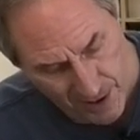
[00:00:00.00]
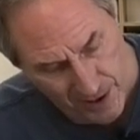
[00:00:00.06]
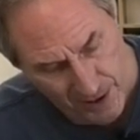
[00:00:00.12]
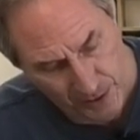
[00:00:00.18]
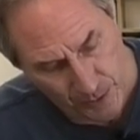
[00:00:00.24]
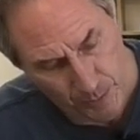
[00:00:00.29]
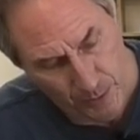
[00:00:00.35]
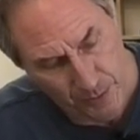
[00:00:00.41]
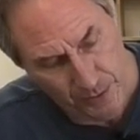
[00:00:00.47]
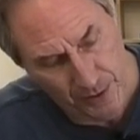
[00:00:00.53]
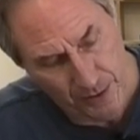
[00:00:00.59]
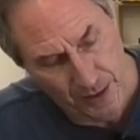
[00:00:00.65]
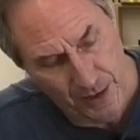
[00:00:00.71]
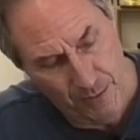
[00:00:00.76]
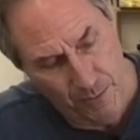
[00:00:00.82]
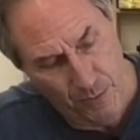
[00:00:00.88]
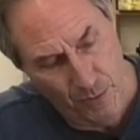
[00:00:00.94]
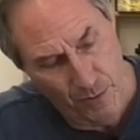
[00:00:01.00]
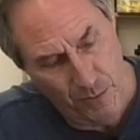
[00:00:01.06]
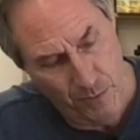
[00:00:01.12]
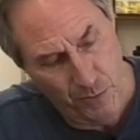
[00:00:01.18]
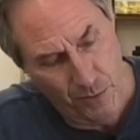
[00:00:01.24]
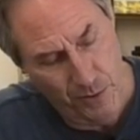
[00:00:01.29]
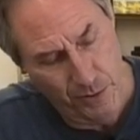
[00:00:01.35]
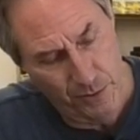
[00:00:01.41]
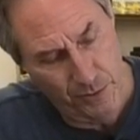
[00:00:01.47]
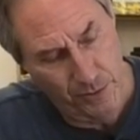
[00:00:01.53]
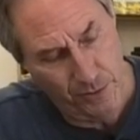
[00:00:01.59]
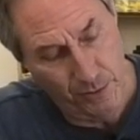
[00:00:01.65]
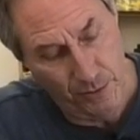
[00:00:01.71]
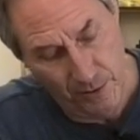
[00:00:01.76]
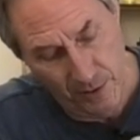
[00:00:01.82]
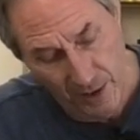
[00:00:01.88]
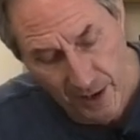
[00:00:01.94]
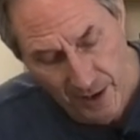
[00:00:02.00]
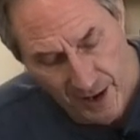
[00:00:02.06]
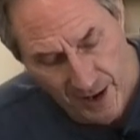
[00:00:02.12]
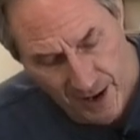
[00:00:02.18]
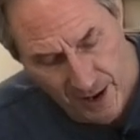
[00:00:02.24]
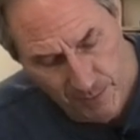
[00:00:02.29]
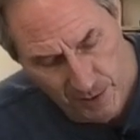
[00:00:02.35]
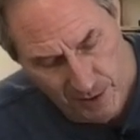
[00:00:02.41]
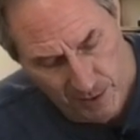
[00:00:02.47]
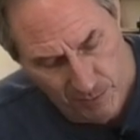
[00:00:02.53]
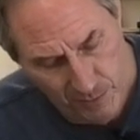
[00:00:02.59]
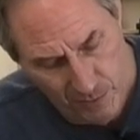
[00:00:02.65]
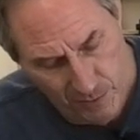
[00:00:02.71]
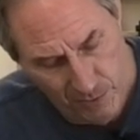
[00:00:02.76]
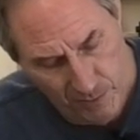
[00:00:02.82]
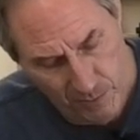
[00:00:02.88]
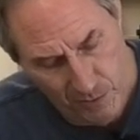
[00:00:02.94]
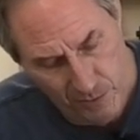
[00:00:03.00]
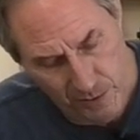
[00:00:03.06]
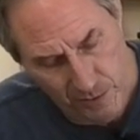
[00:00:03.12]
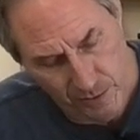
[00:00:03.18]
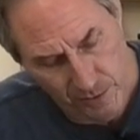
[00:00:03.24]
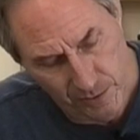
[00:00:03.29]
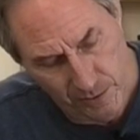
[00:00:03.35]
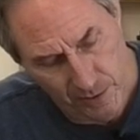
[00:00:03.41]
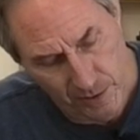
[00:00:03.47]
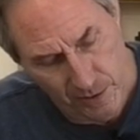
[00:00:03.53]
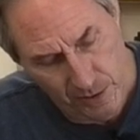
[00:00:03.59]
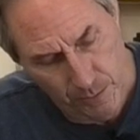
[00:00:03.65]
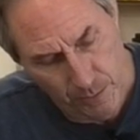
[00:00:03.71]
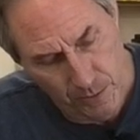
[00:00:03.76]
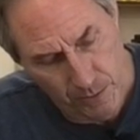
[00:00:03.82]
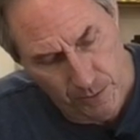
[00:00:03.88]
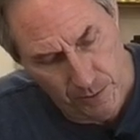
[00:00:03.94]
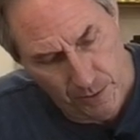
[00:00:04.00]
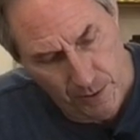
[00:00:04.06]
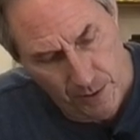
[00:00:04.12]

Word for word: I suppose I'll get more and more used to it. And I am getting more and more used to it, I suppose.